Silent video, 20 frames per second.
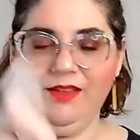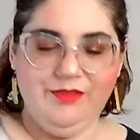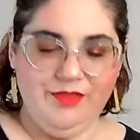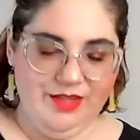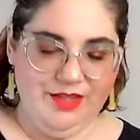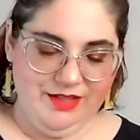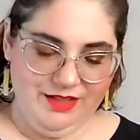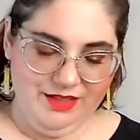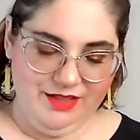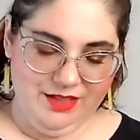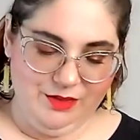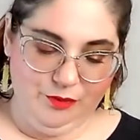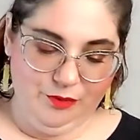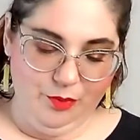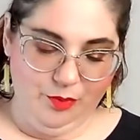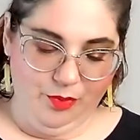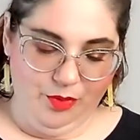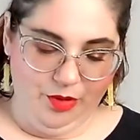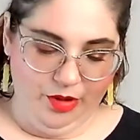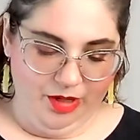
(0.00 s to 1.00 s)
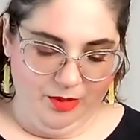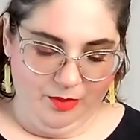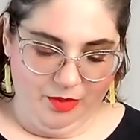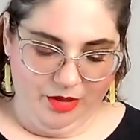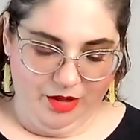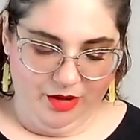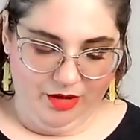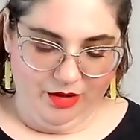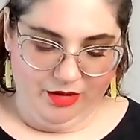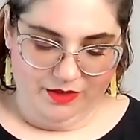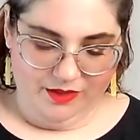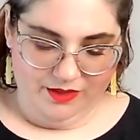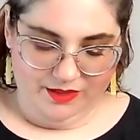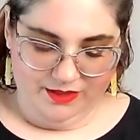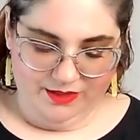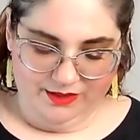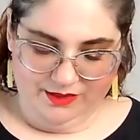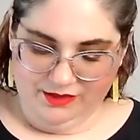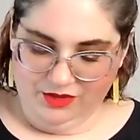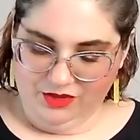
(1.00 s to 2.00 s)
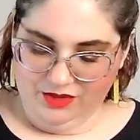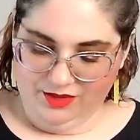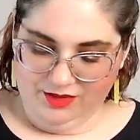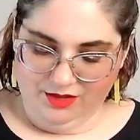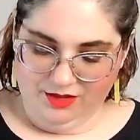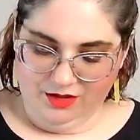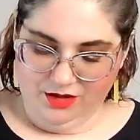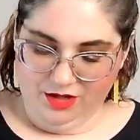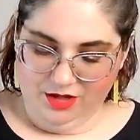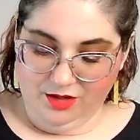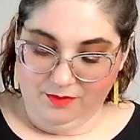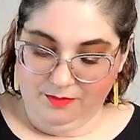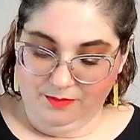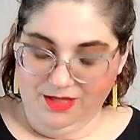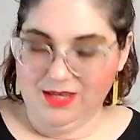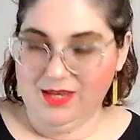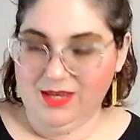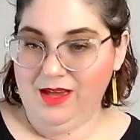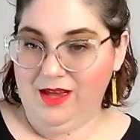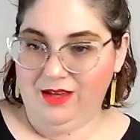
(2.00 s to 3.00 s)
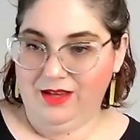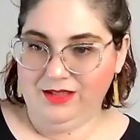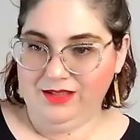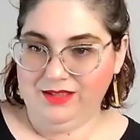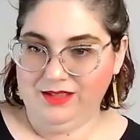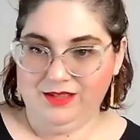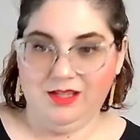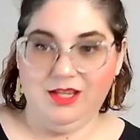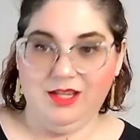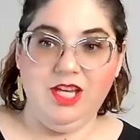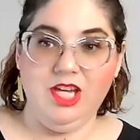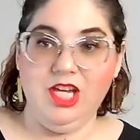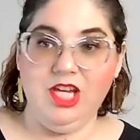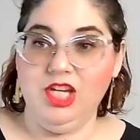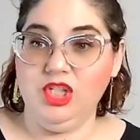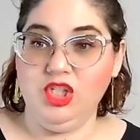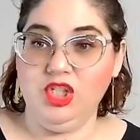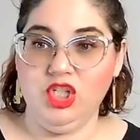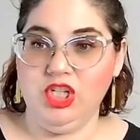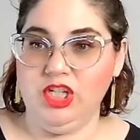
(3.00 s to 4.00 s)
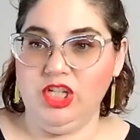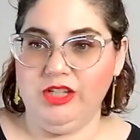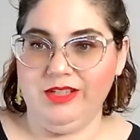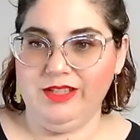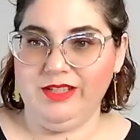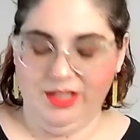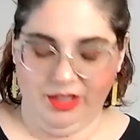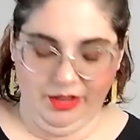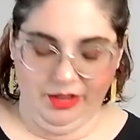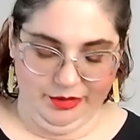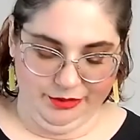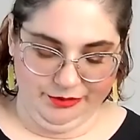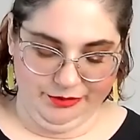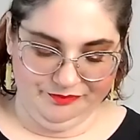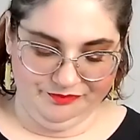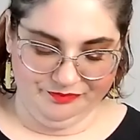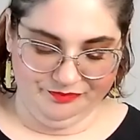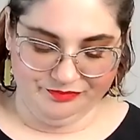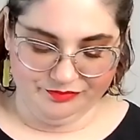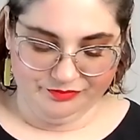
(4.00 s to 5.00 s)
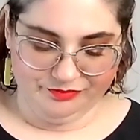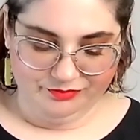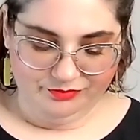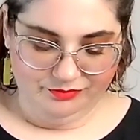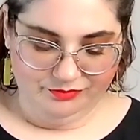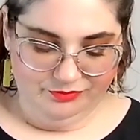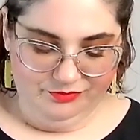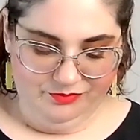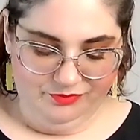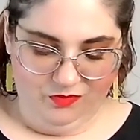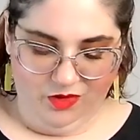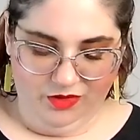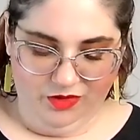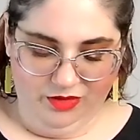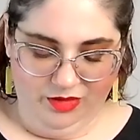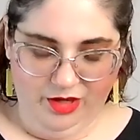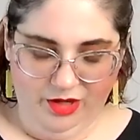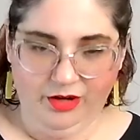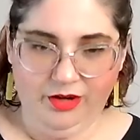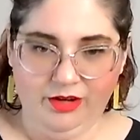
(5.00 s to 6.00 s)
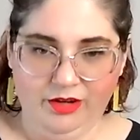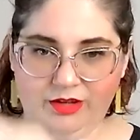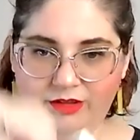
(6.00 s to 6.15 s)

This is from Primark. This is just their PS Chill Zone, their